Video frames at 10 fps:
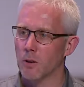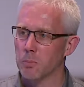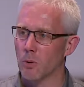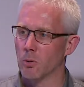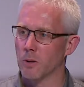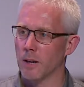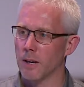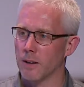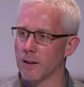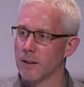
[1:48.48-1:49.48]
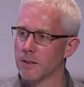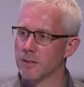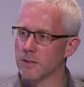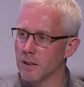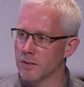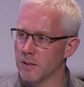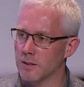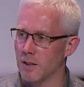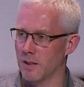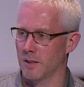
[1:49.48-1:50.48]
your book in 60
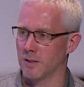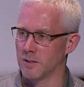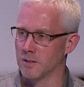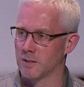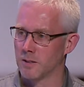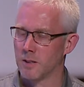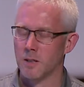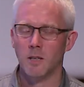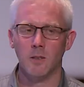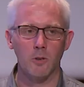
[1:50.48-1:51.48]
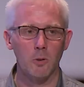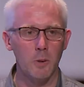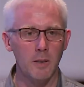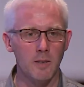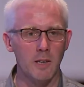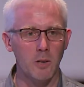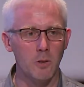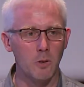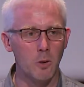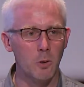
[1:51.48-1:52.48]
seconds. And so we set our
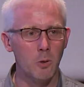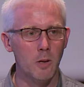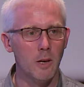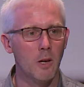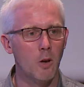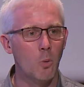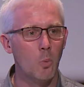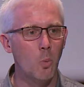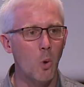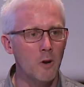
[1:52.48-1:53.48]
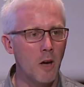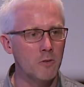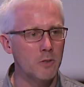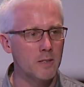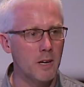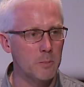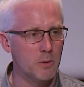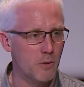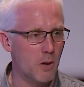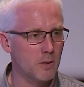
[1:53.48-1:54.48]
goal 100 times
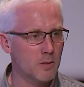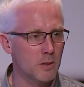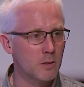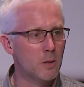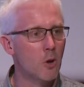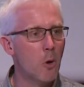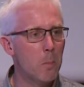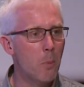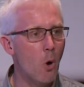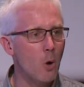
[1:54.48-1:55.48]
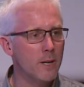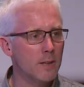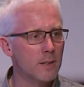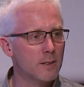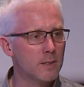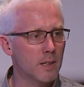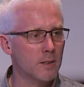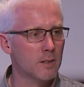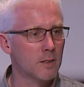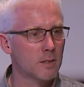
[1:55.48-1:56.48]
faster,
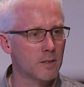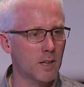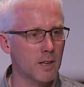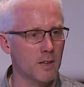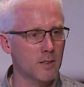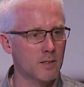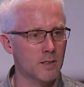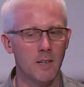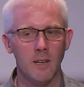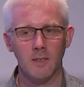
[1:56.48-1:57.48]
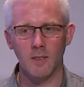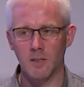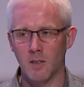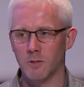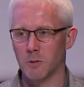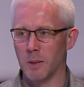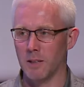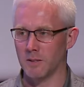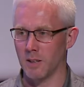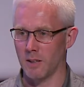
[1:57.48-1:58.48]
0.6 seconds, 600
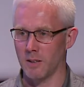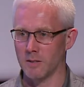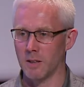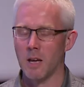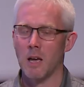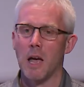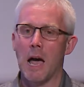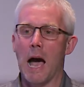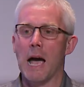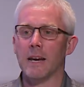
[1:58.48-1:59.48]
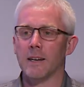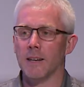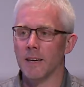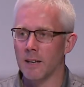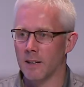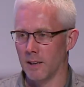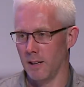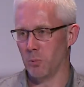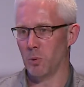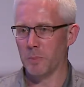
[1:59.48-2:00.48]
milliseconds. Ideally,
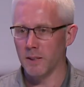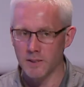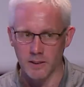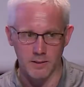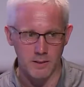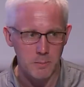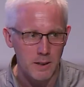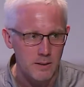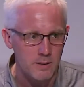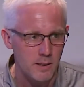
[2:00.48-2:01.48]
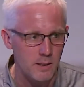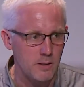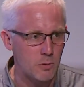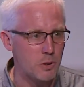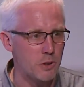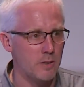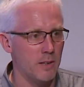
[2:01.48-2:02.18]
it would be 60 milliseconds, which is